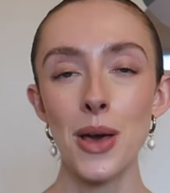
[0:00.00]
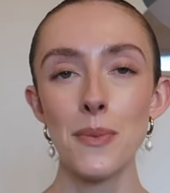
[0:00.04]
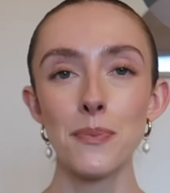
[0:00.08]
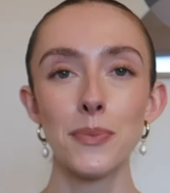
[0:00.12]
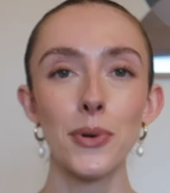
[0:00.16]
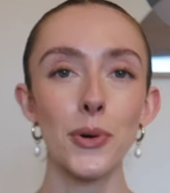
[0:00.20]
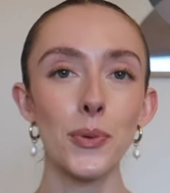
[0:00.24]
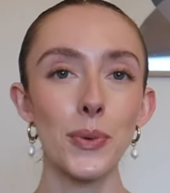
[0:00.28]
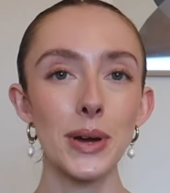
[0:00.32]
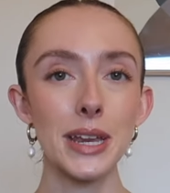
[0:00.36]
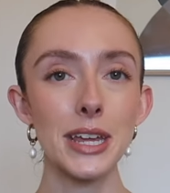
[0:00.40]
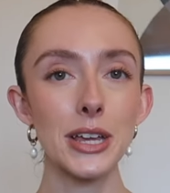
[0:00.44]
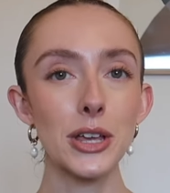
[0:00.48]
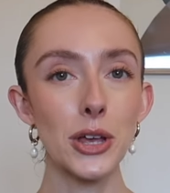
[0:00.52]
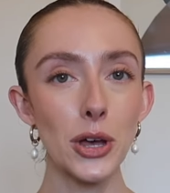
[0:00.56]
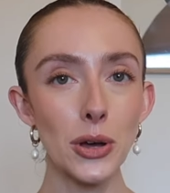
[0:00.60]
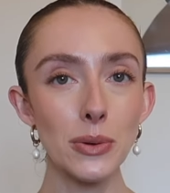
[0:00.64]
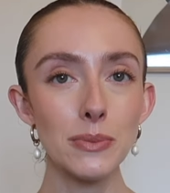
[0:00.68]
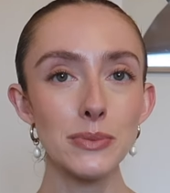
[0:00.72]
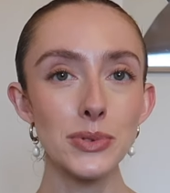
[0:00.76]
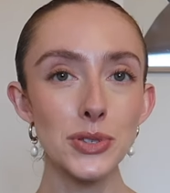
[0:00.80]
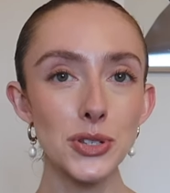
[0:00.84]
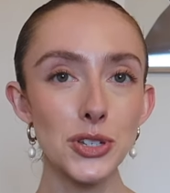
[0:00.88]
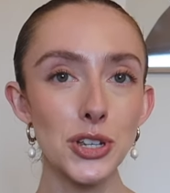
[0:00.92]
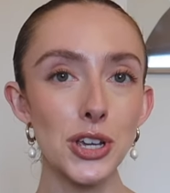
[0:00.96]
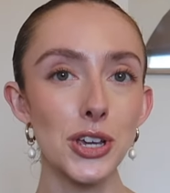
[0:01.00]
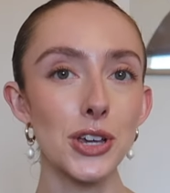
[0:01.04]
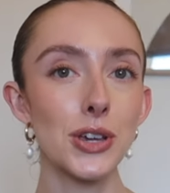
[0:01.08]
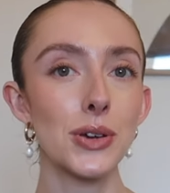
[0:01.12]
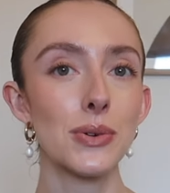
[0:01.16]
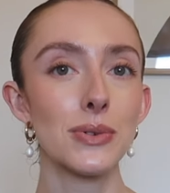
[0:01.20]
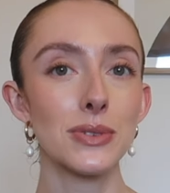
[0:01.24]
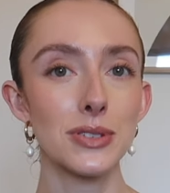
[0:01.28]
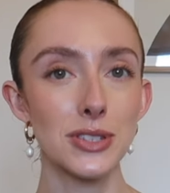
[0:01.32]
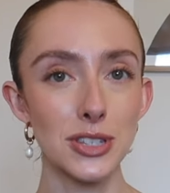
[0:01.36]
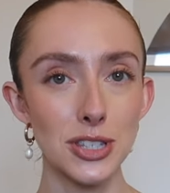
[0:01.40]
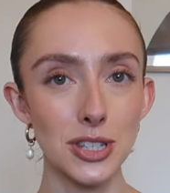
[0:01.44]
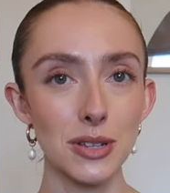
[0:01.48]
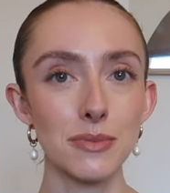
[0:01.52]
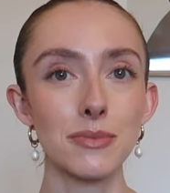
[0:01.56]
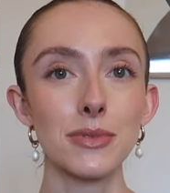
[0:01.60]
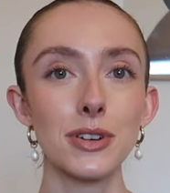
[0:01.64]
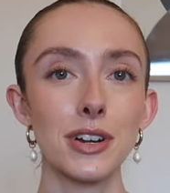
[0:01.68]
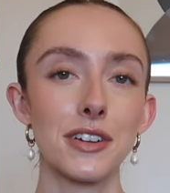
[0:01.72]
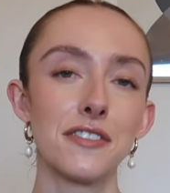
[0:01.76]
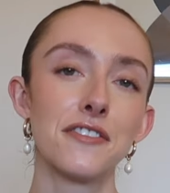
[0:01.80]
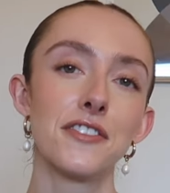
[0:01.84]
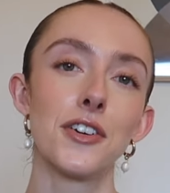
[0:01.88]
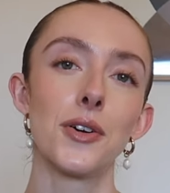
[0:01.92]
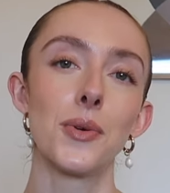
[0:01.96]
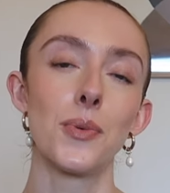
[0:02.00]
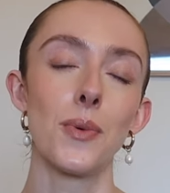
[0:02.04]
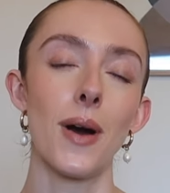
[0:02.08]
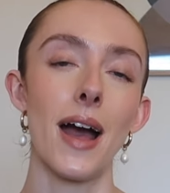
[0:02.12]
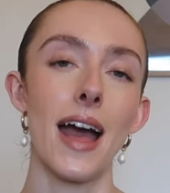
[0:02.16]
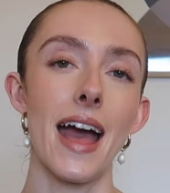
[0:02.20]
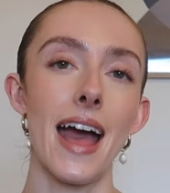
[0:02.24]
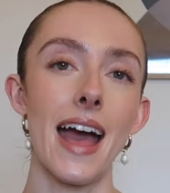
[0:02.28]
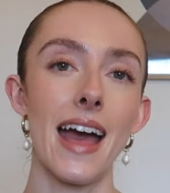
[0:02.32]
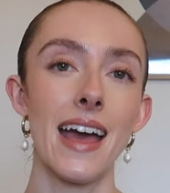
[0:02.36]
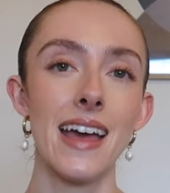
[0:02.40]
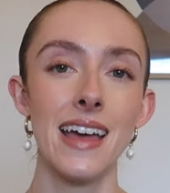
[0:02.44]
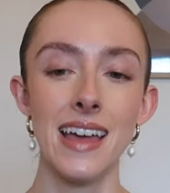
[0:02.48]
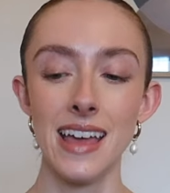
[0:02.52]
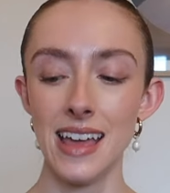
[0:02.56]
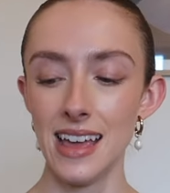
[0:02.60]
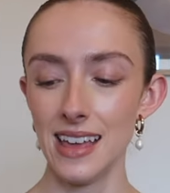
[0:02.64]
But when it comes to summery footwear,